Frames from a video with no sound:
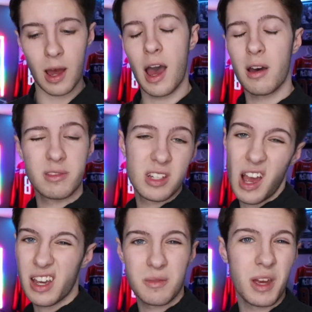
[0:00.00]

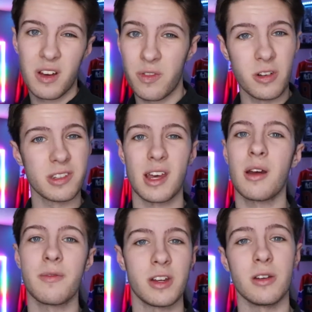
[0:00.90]
I can make a full
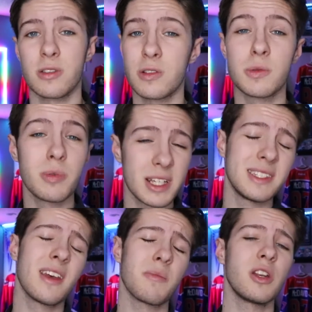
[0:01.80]
setup video, so just please
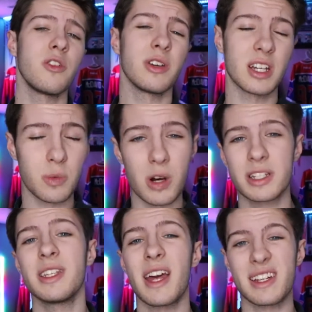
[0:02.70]
let me know if you guys want to
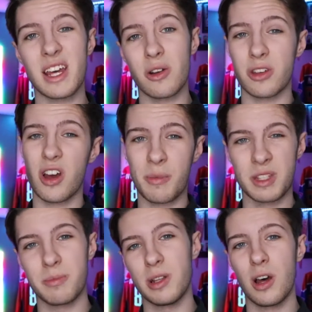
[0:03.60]
see that down in the comments
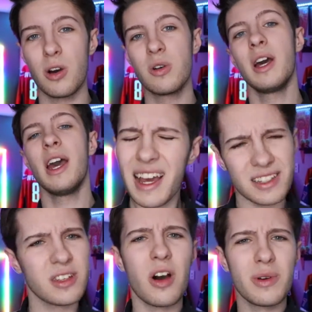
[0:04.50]
below. As
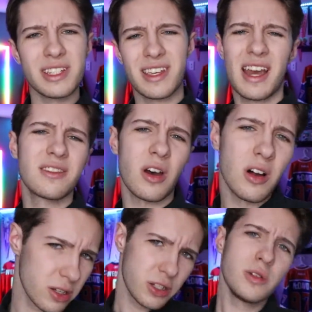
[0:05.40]
always, as
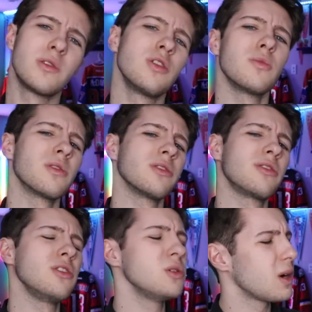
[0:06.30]
all YouTubers
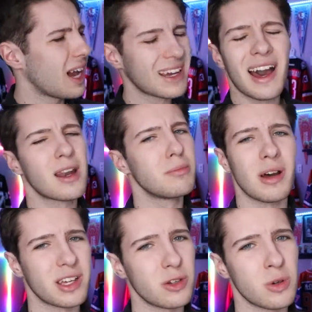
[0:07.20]
do, I gotta
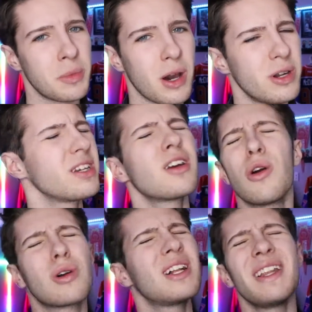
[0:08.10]
bug you about it. Go
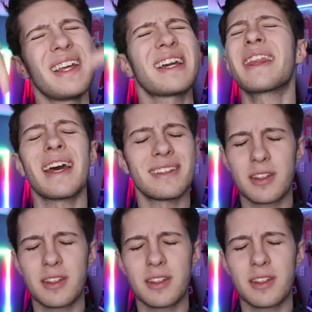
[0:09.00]
click that